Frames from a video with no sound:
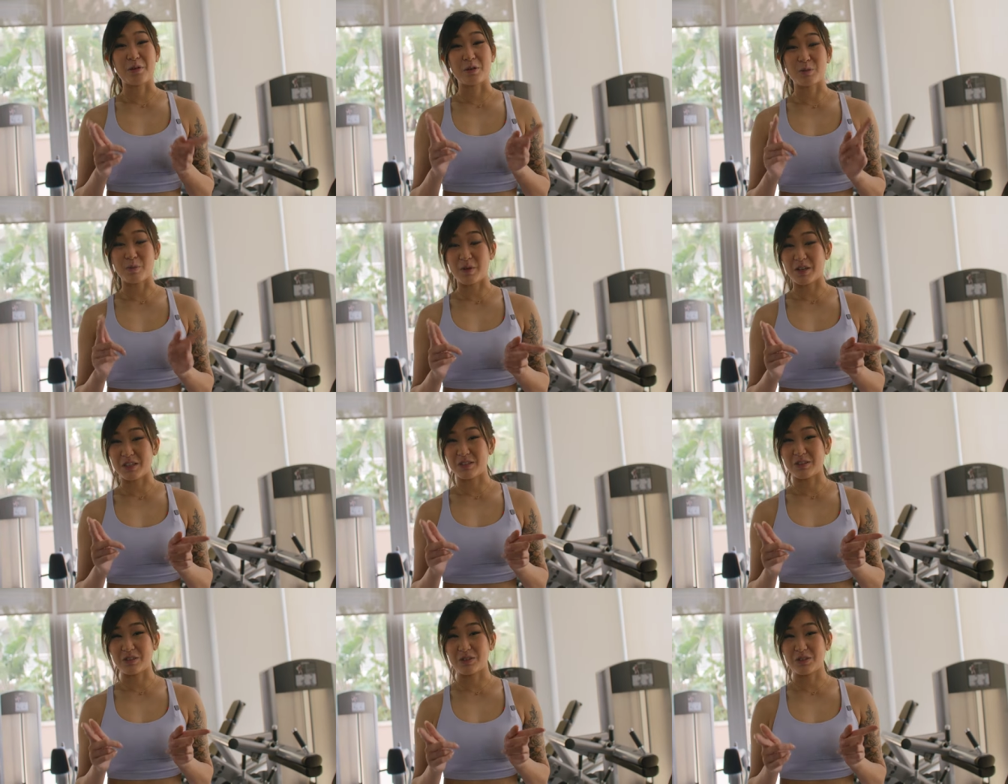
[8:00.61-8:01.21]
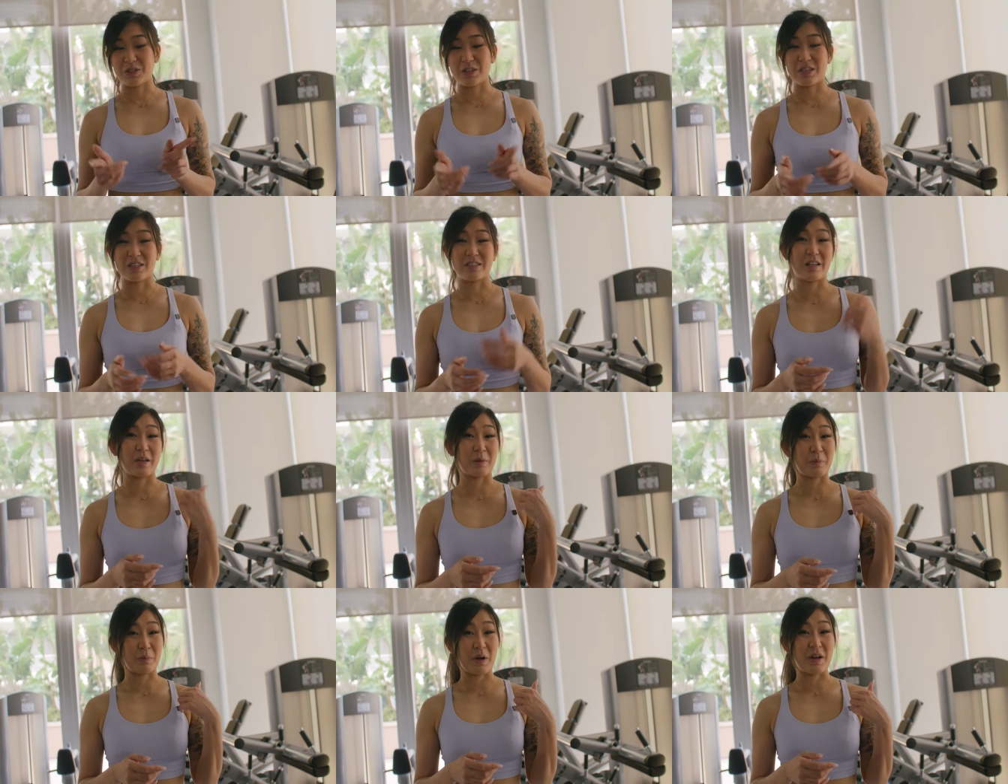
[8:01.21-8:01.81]
those muscles
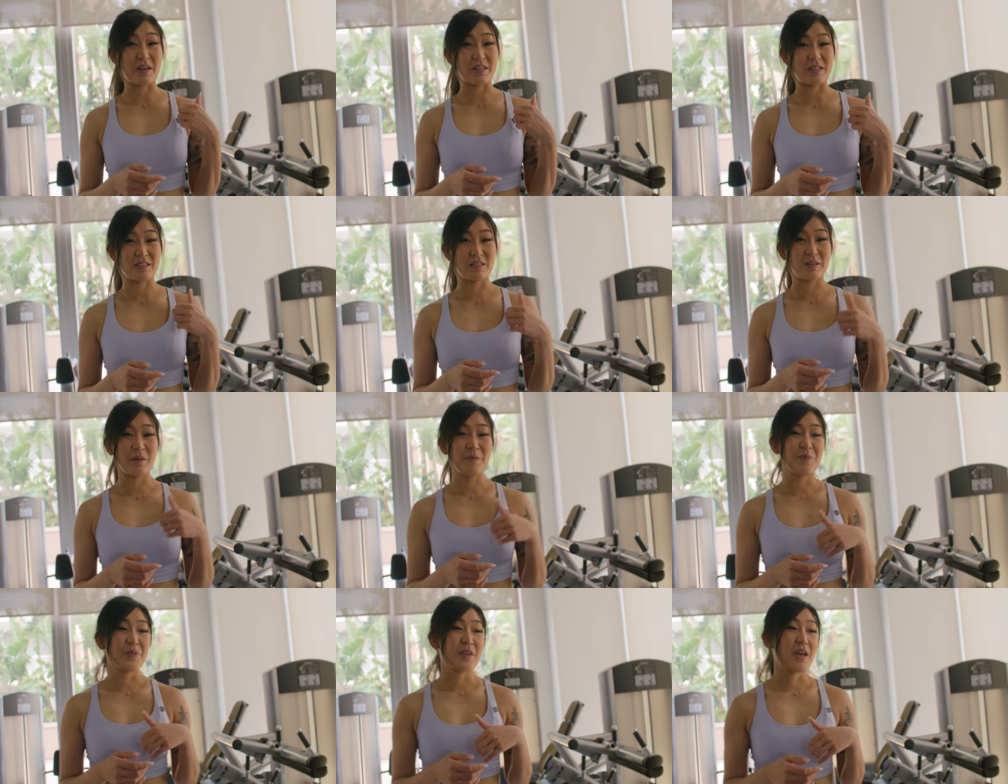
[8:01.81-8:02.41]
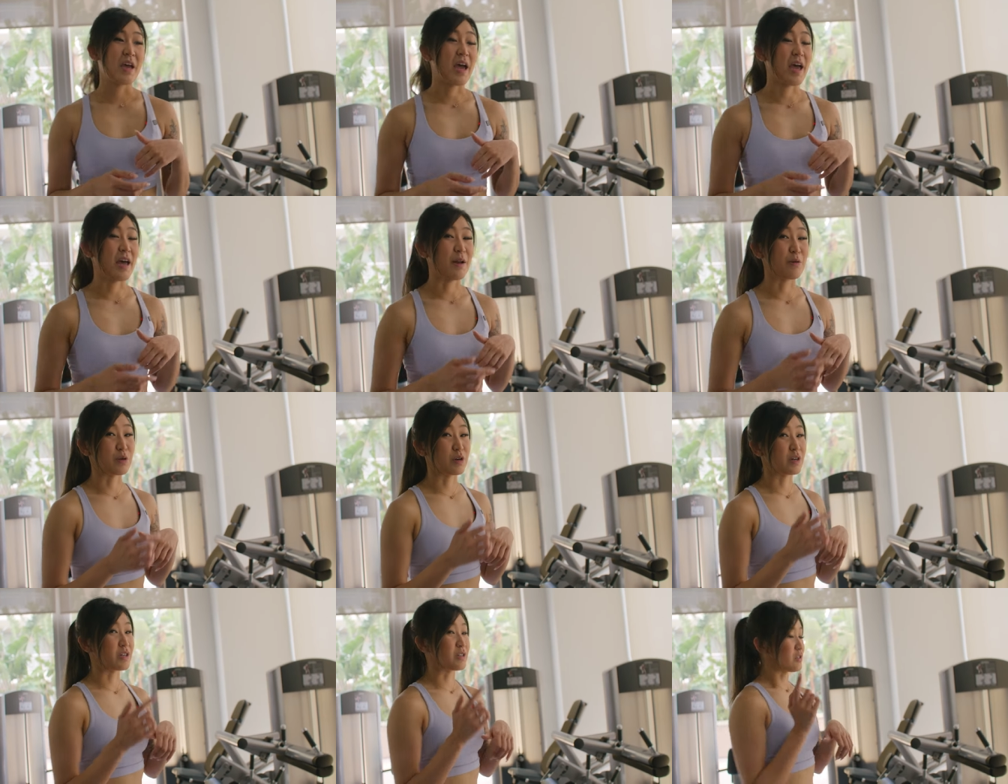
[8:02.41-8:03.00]
is leg press.
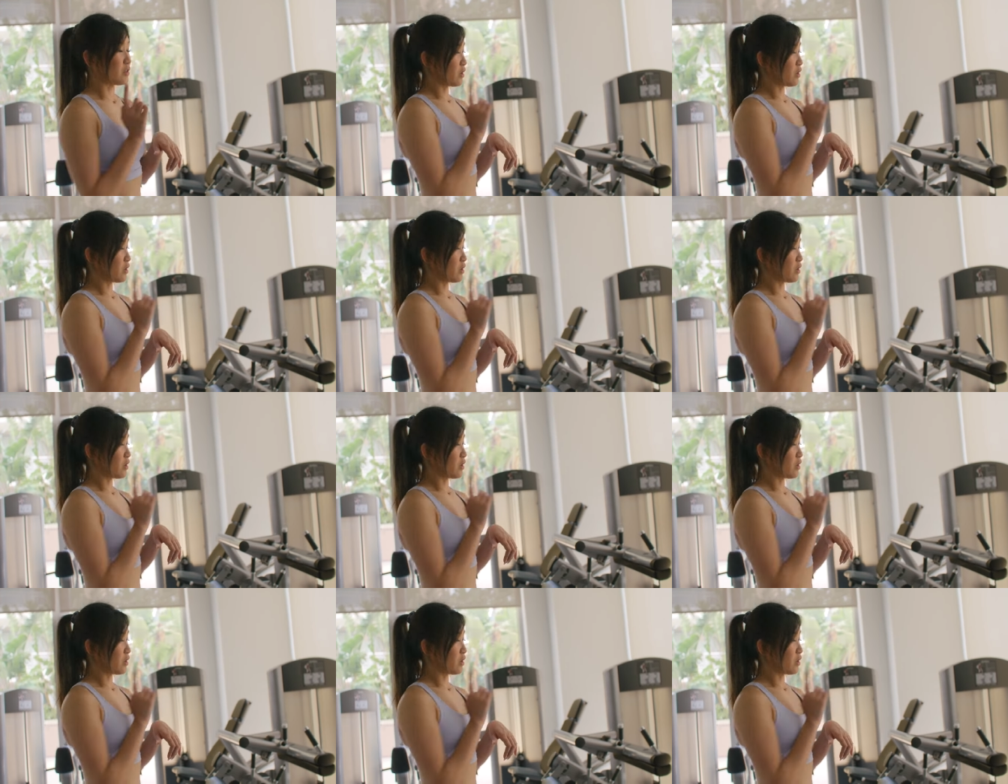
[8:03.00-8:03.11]
And we're gonna